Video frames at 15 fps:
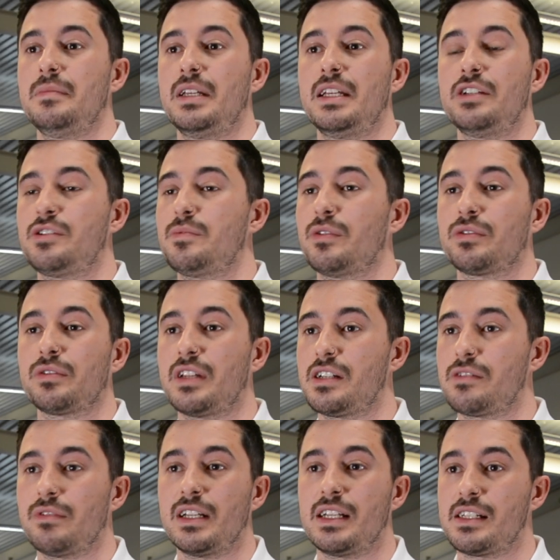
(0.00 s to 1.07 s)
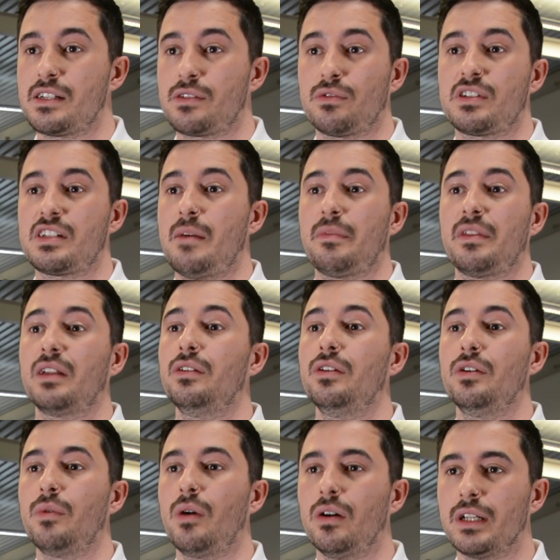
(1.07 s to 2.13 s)
each model that is released has got something
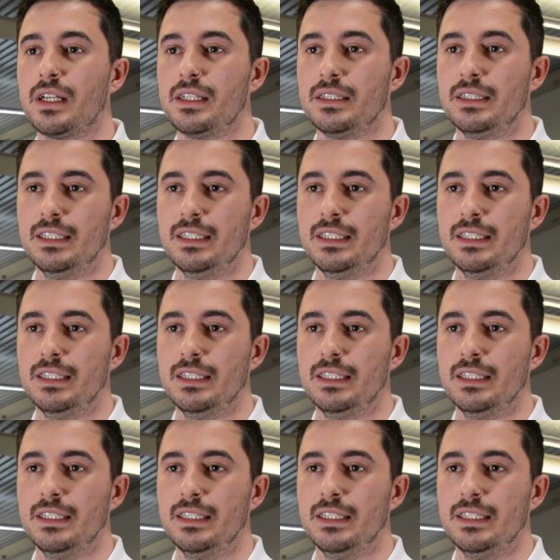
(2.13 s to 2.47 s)
new on it.